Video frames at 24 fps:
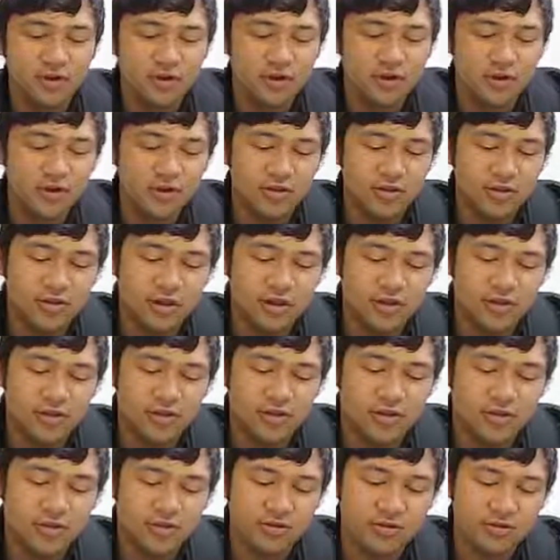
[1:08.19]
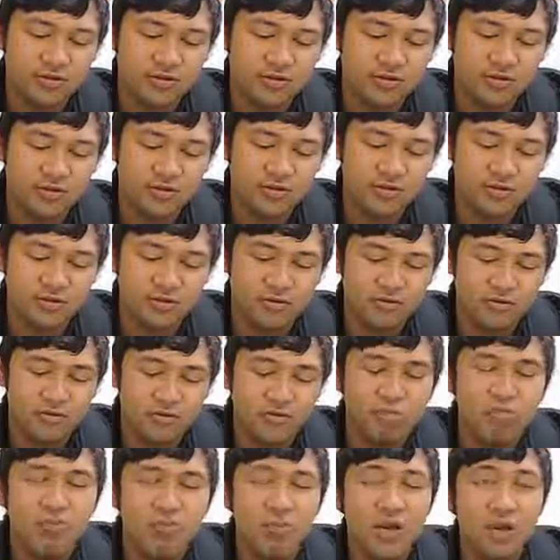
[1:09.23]
And that
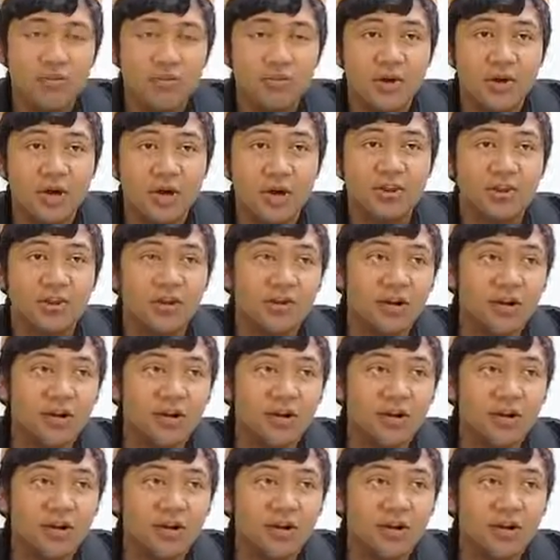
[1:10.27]
B-Man,